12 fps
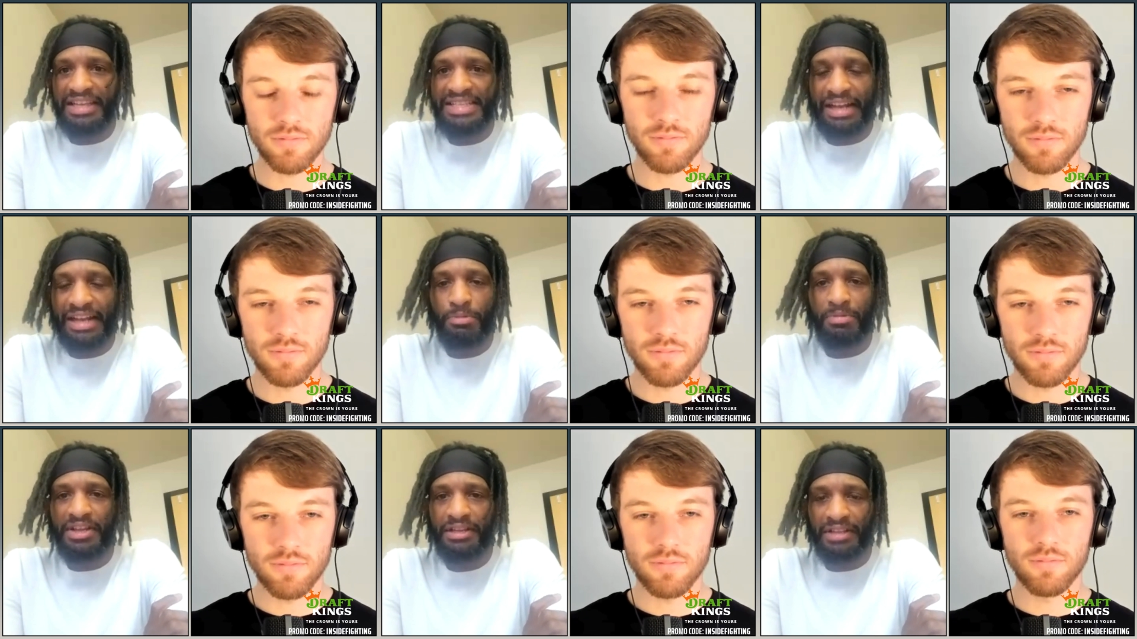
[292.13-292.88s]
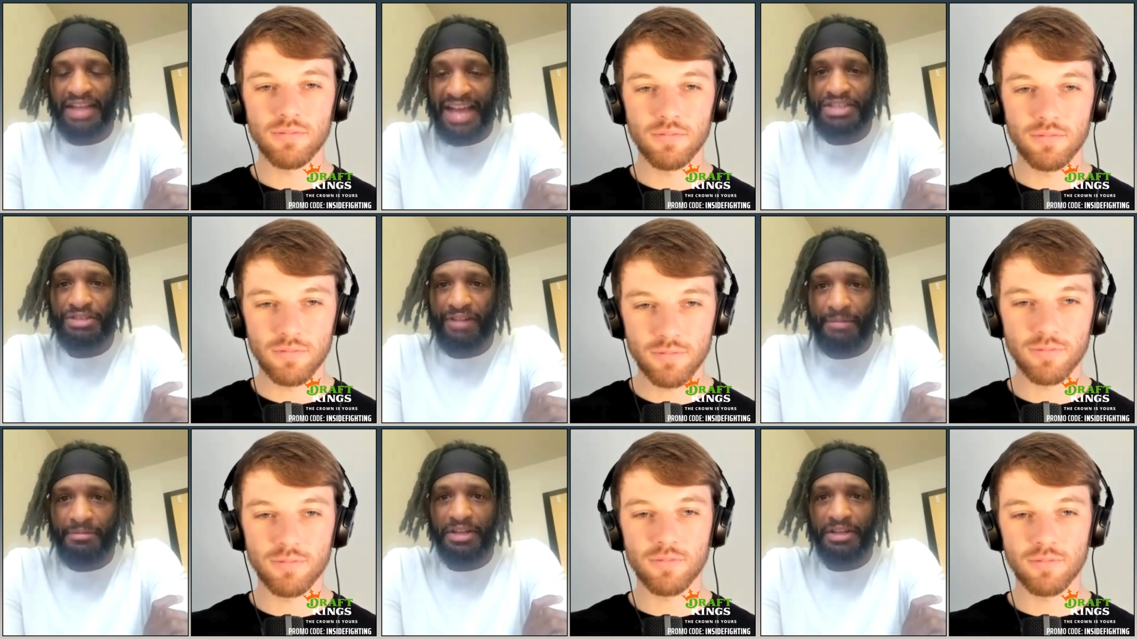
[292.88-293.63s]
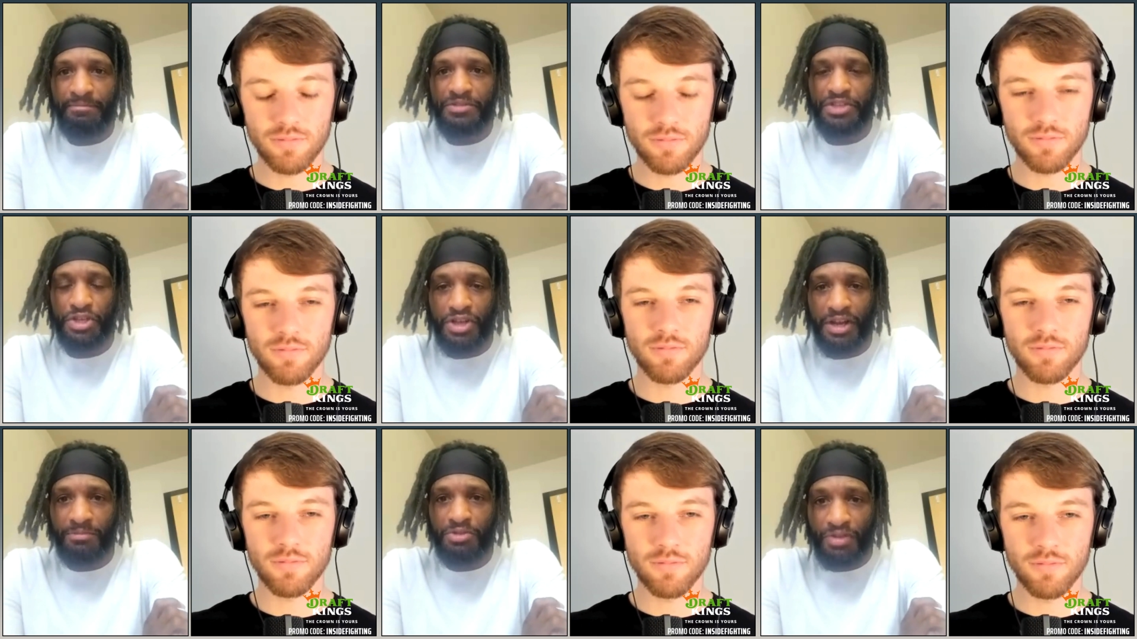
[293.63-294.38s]
Speaker 1: a star group of guys around me to, to
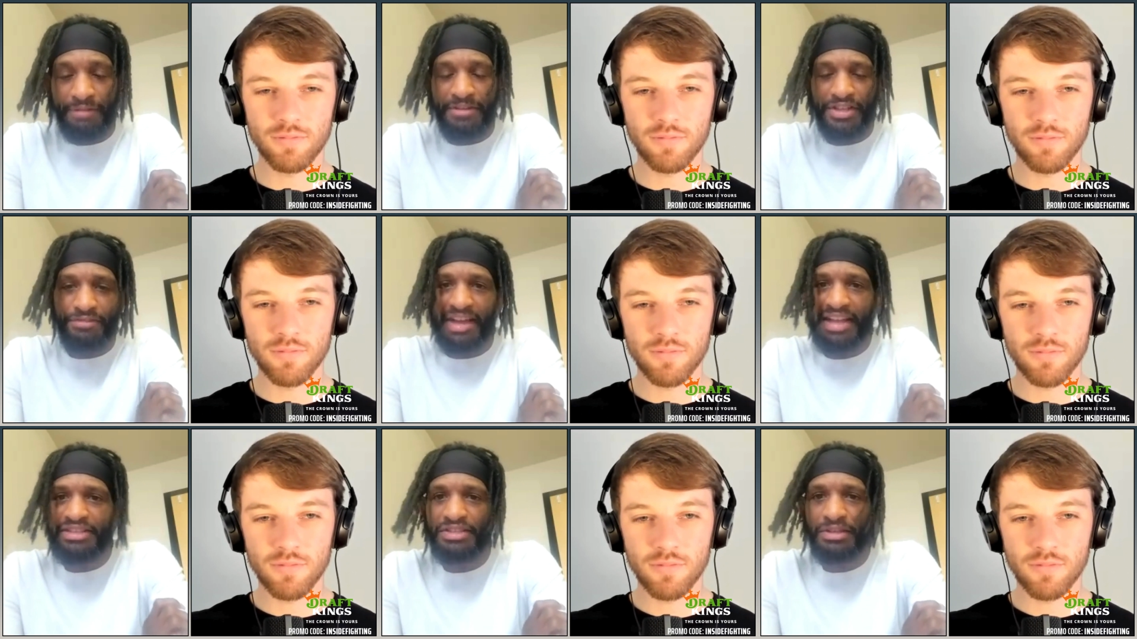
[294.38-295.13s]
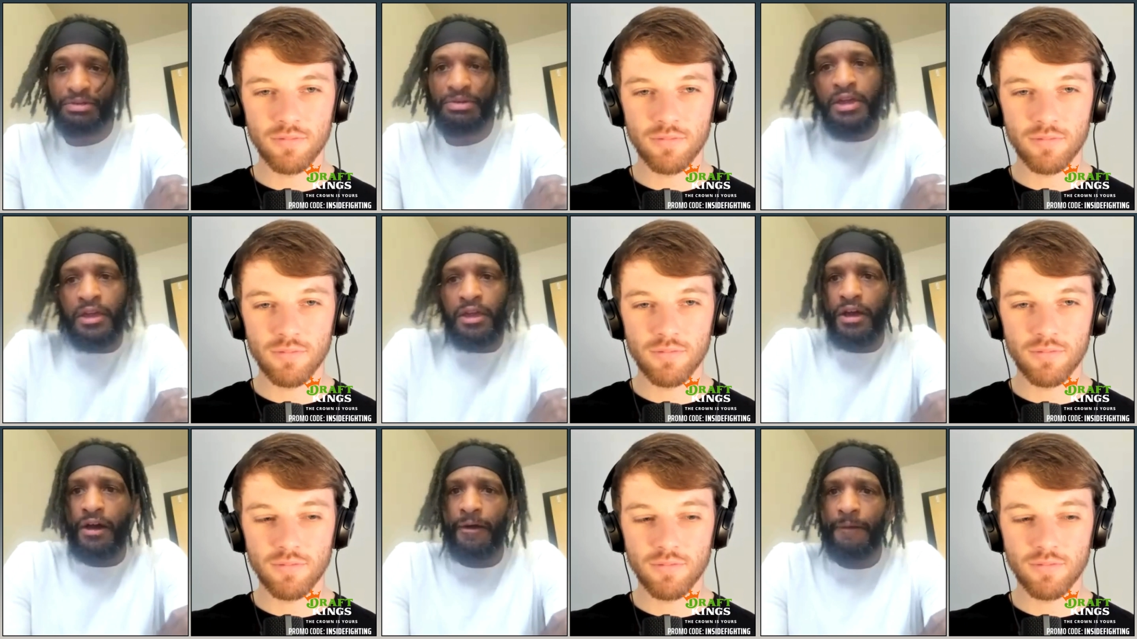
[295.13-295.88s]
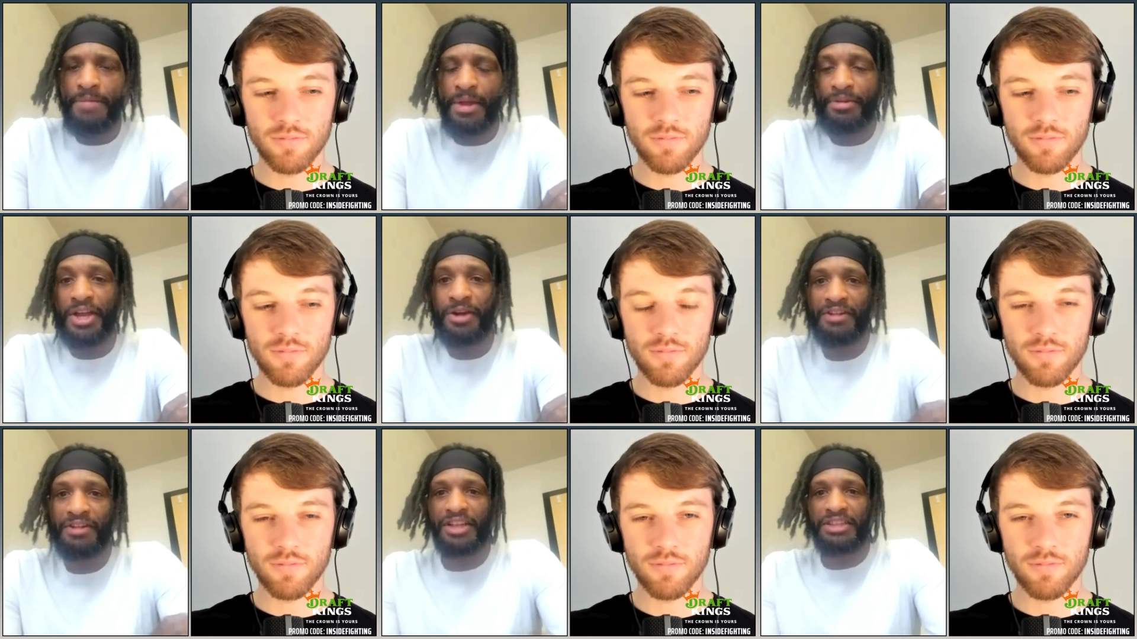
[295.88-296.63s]
tra- train for this fight. So um, here we
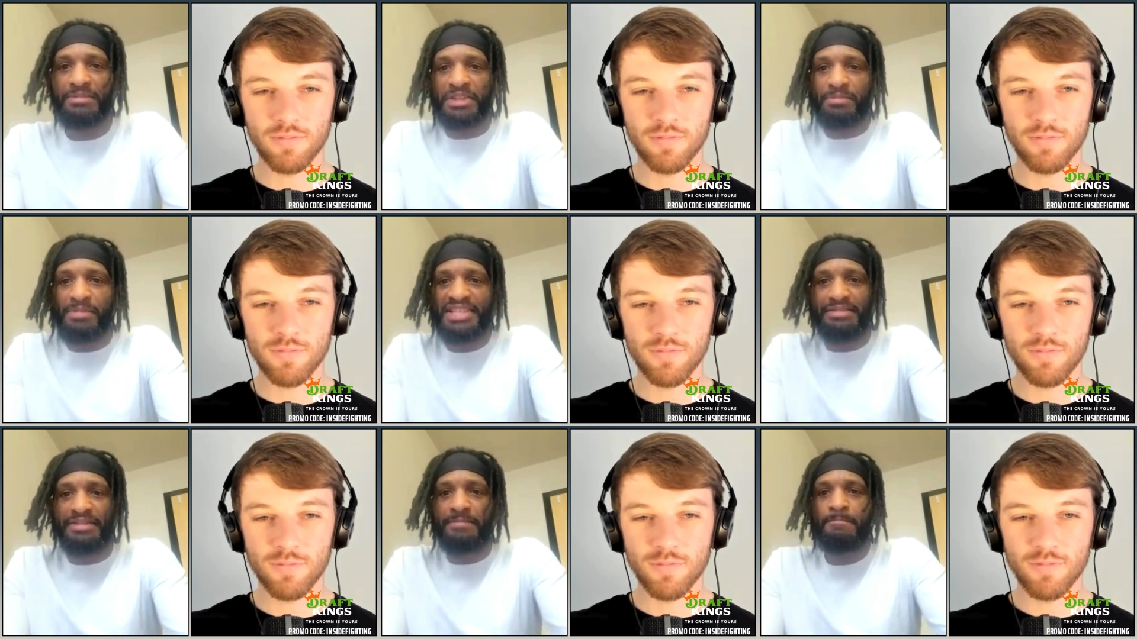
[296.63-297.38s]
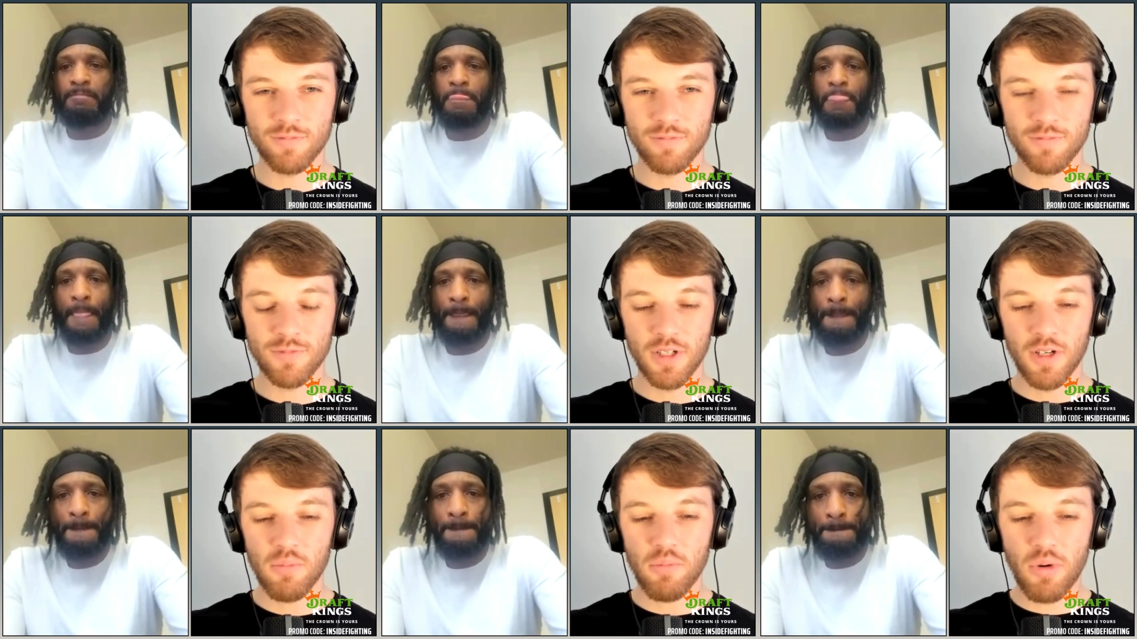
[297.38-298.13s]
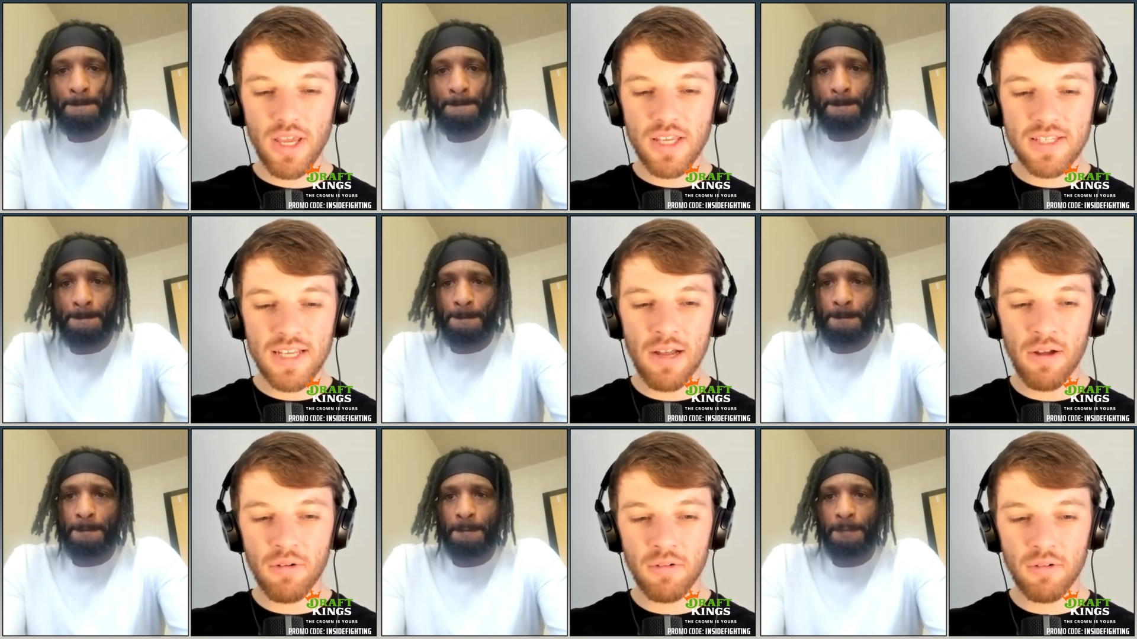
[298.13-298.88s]
go. We're about to make the best of it.
Speaker 2: Break
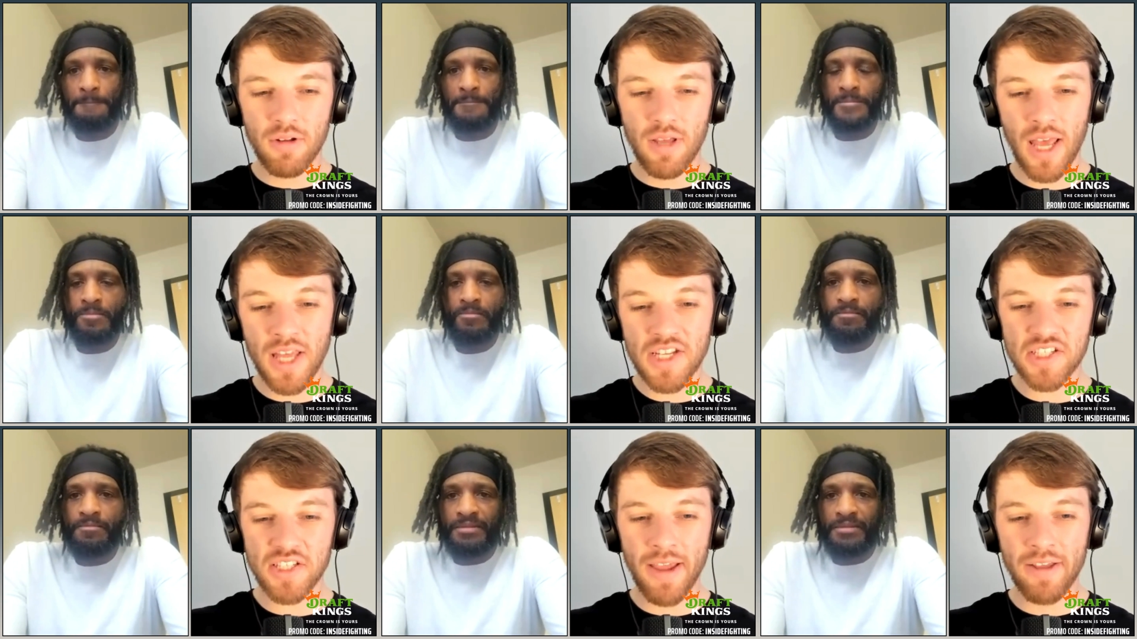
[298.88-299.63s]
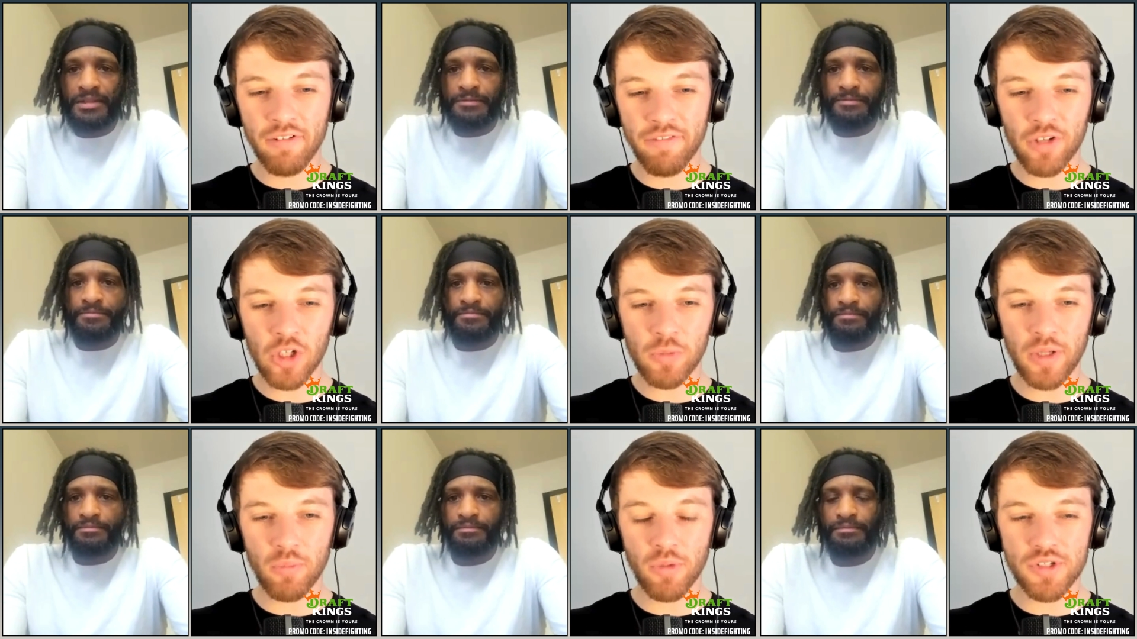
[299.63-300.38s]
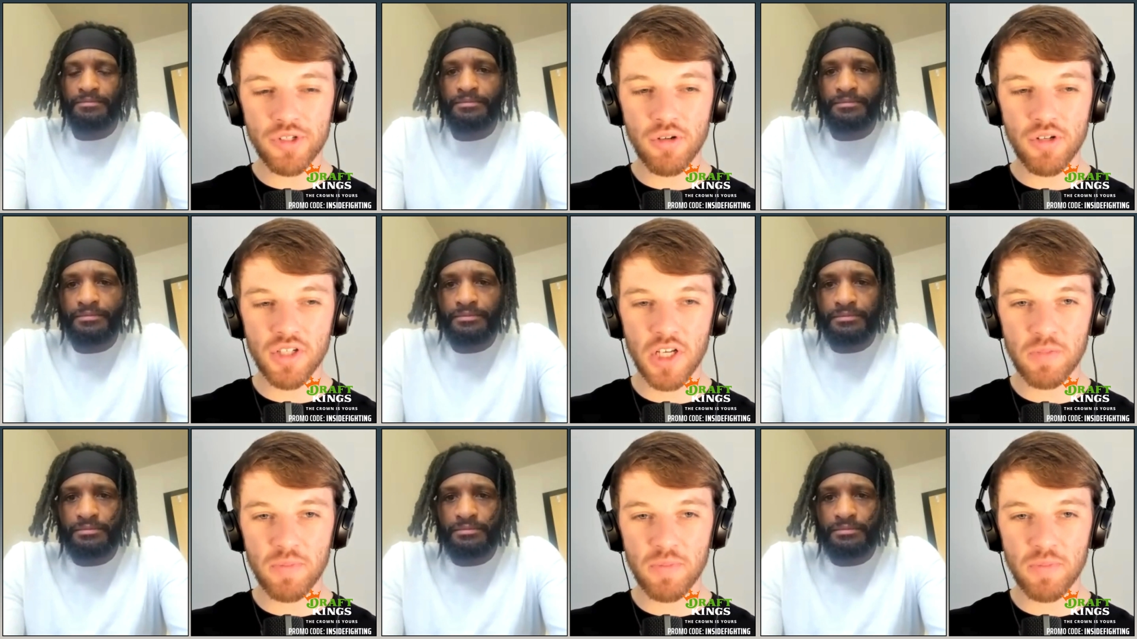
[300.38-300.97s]
down his style for me and what do you see as